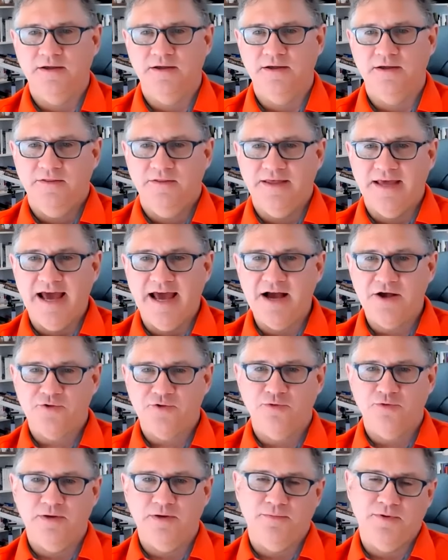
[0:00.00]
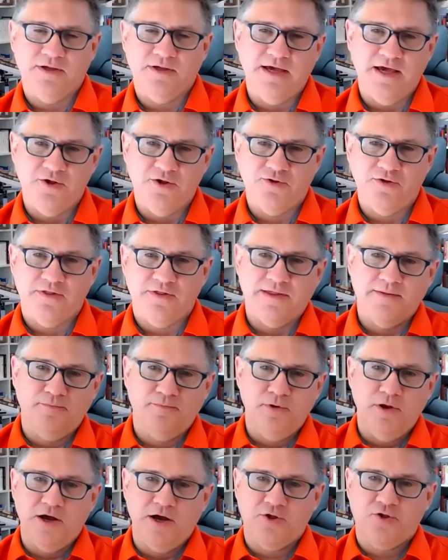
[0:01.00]
the actual implications
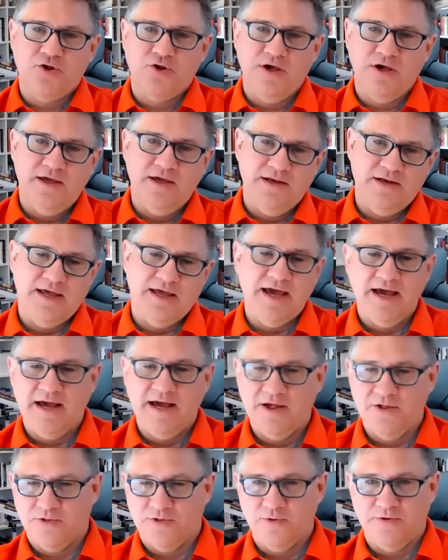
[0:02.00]
that blockchain has,